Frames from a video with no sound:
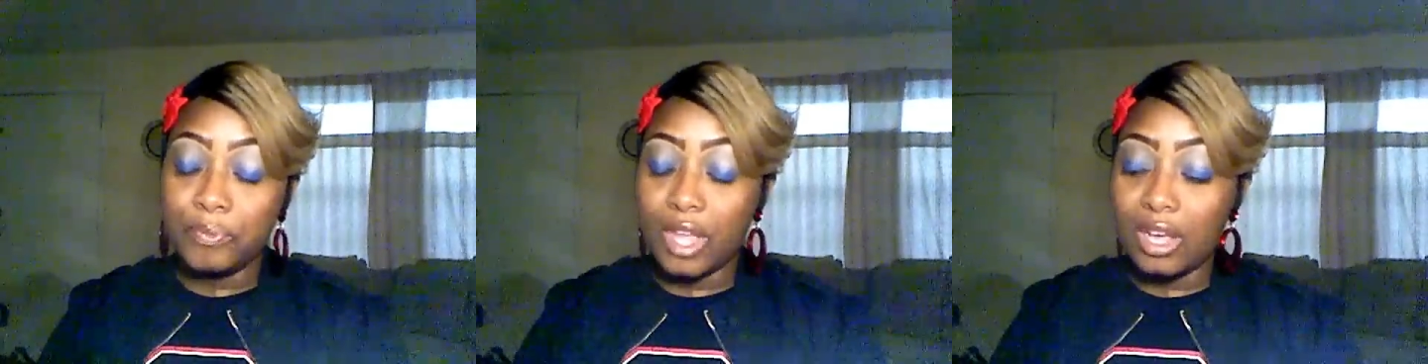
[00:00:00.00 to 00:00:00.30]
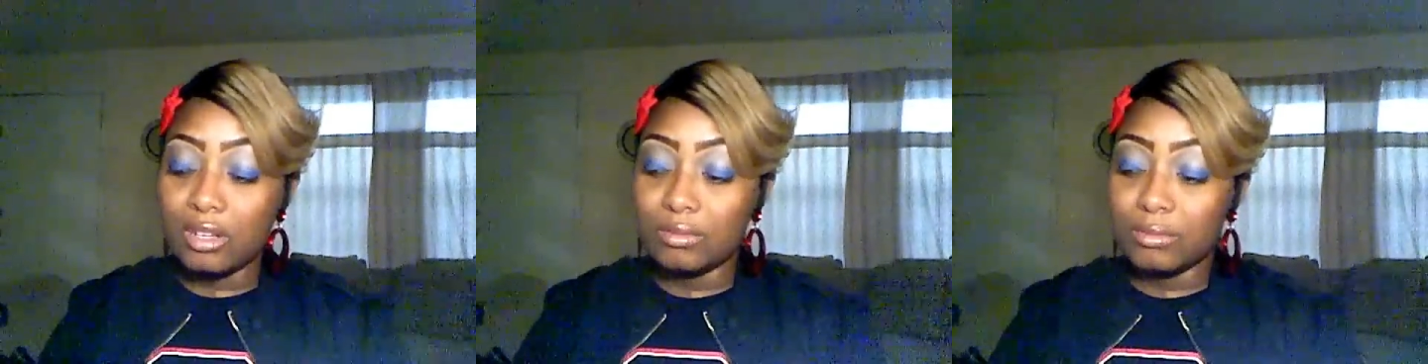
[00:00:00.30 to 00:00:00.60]

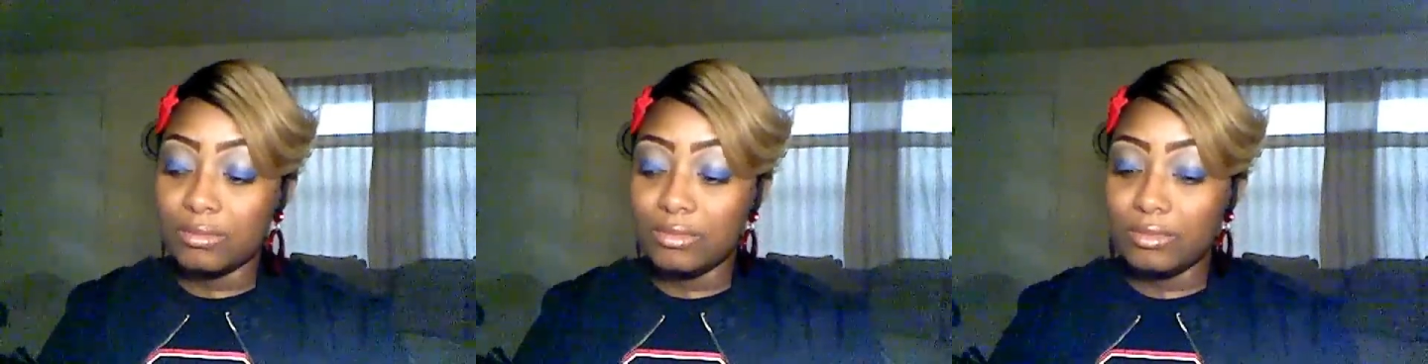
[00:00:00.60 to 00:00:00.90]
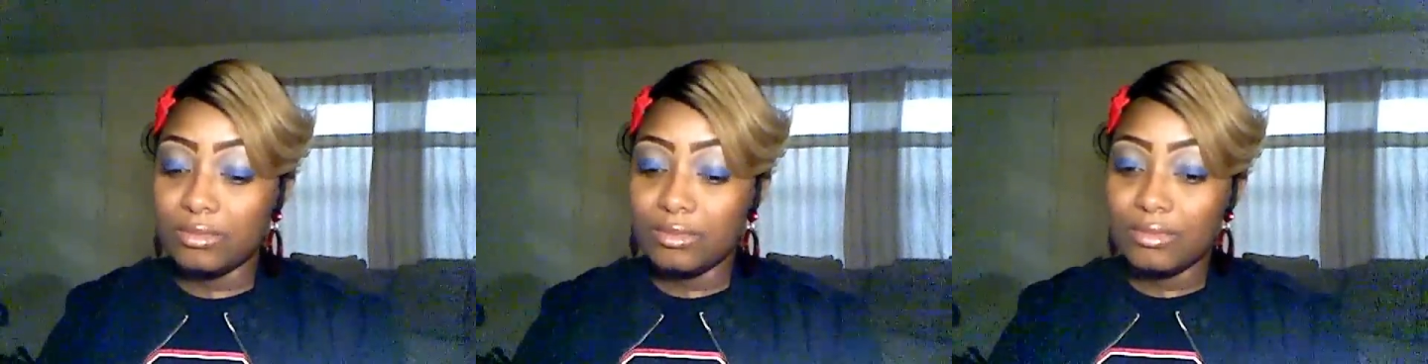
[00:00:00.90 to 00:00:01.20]
Um,
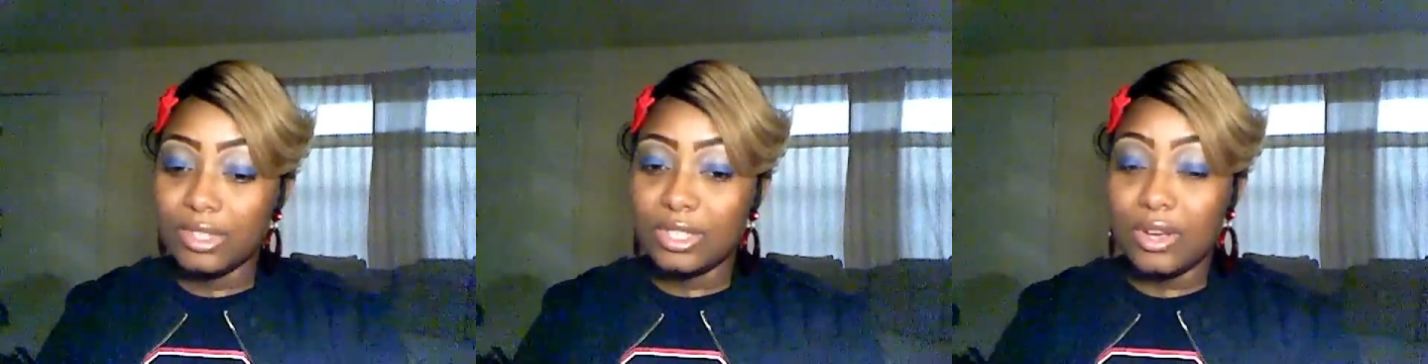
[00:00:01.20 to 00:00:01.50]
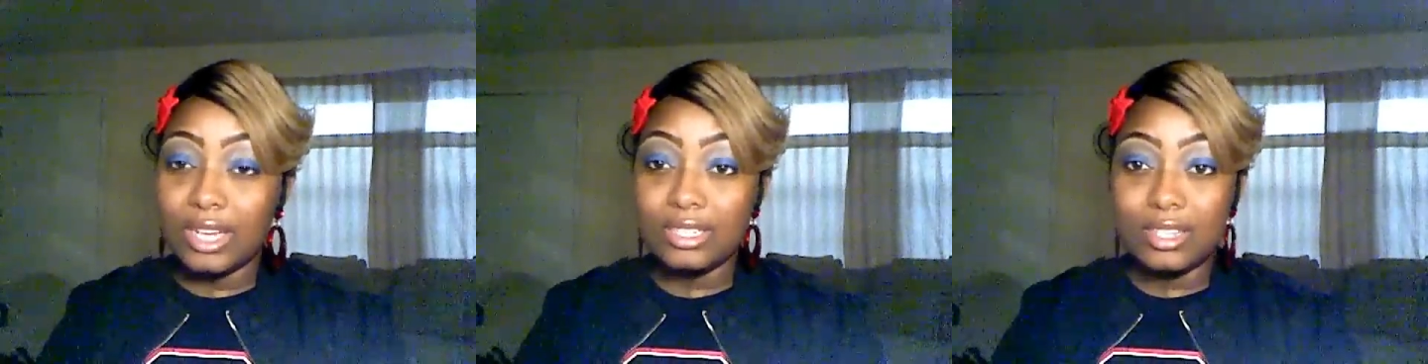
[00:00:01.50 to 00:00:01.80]
so
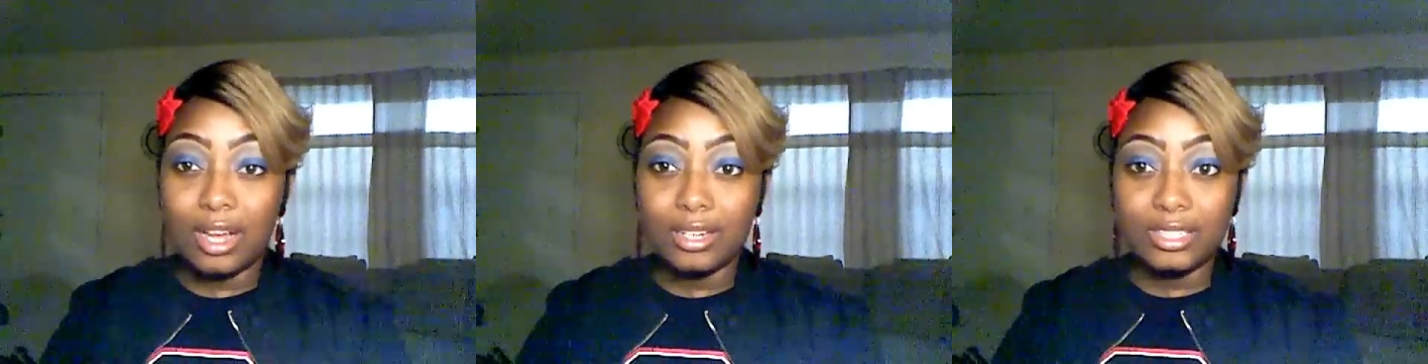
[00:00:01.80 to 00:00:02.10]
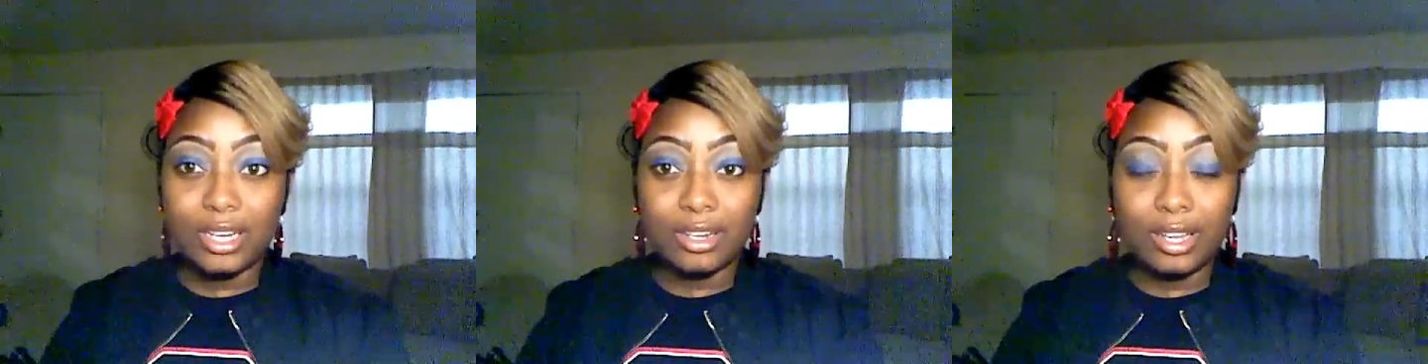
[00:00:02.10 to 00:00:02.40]
I'll just holler at
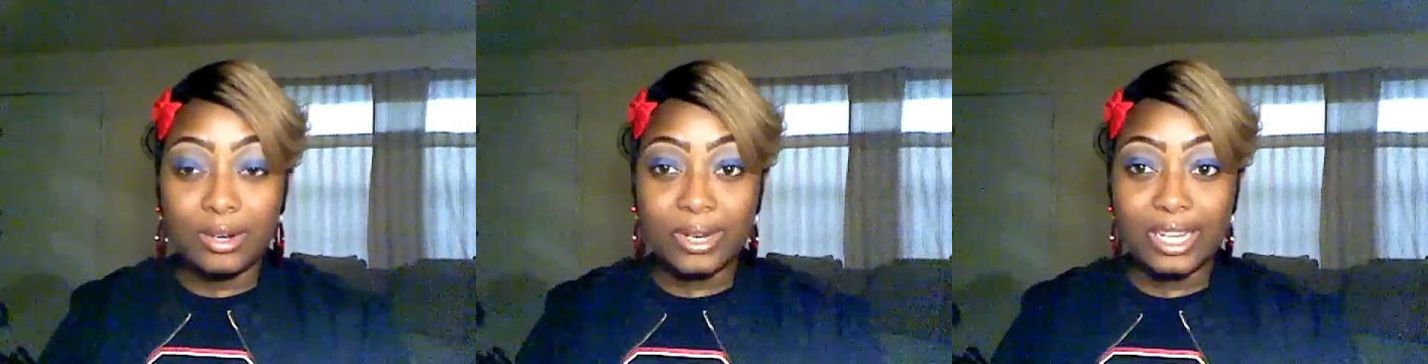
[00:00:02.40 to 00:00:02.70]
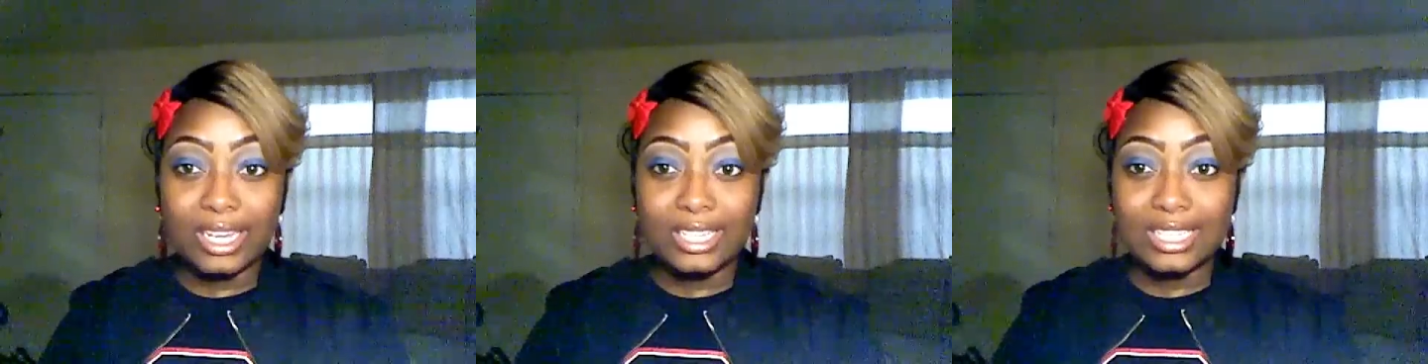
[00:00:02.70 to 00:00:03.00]
y'all later, I
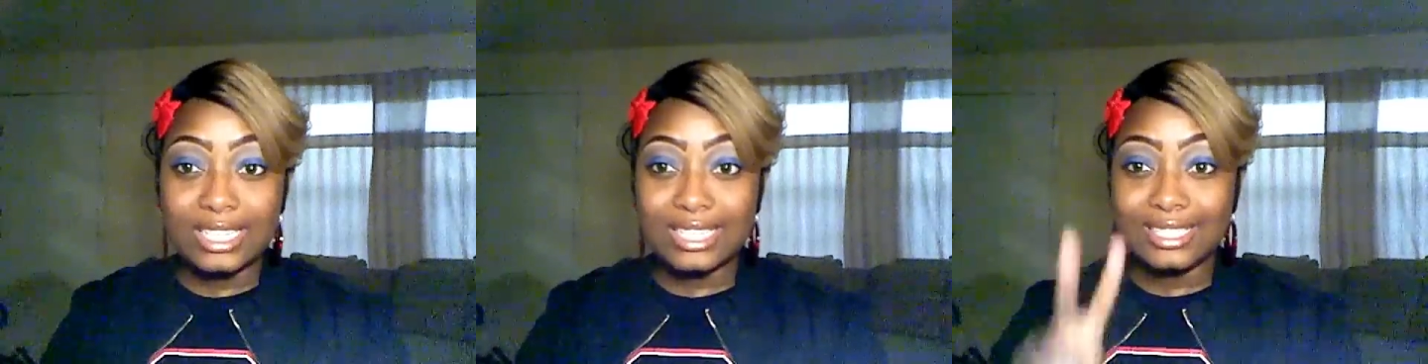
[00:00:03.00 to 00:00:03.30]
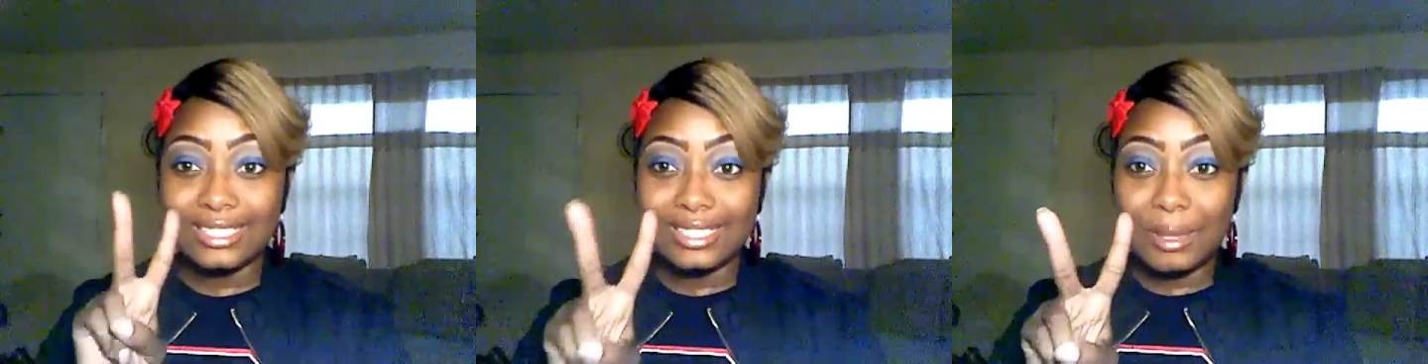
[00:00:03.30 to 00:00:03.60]
guess.
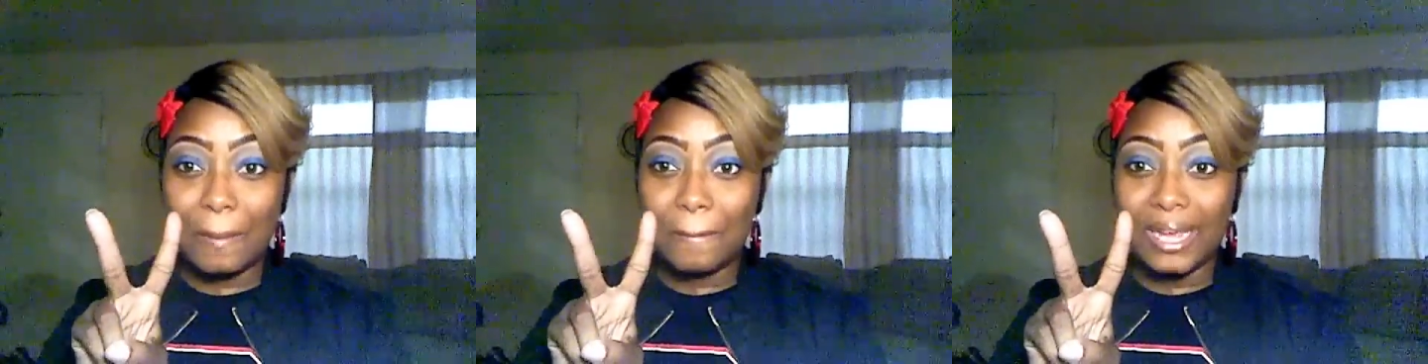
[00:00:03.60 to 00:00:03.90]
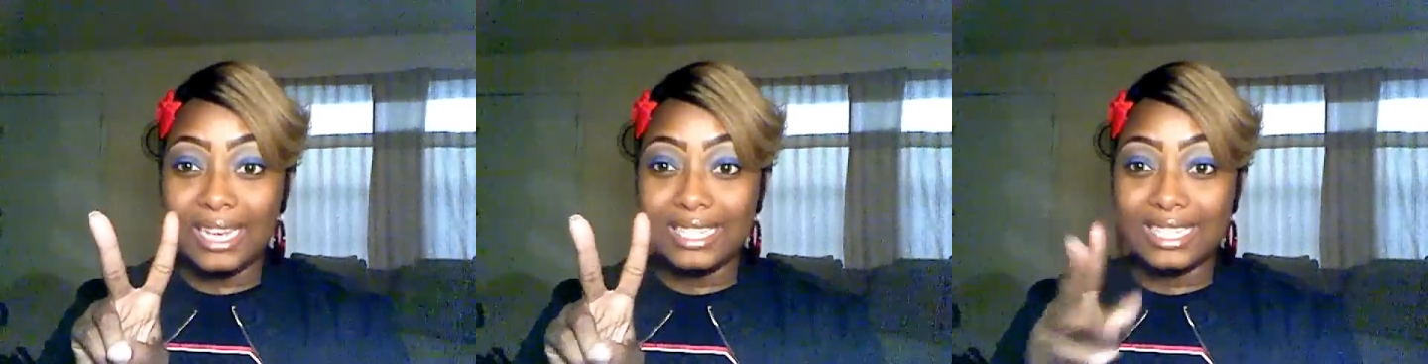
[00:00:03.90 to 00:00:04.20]

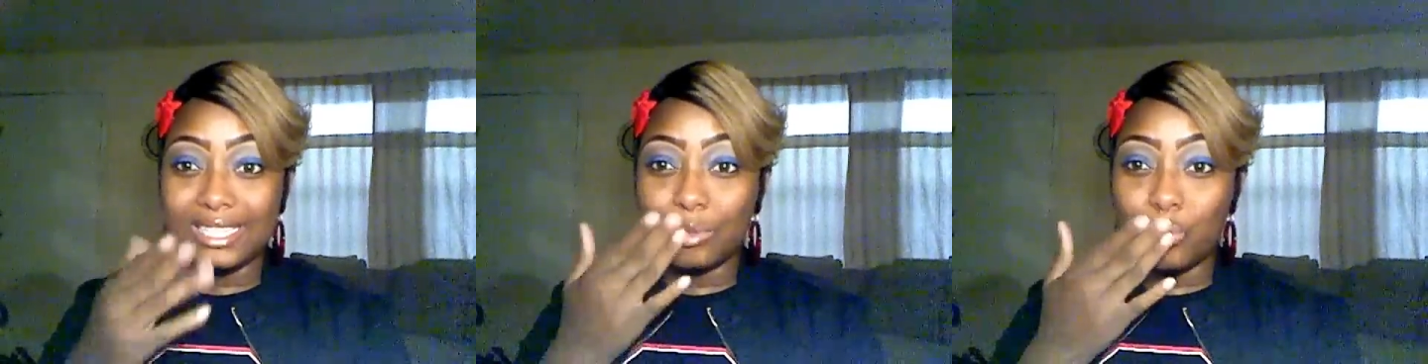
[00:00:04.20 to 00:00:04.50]
Peace.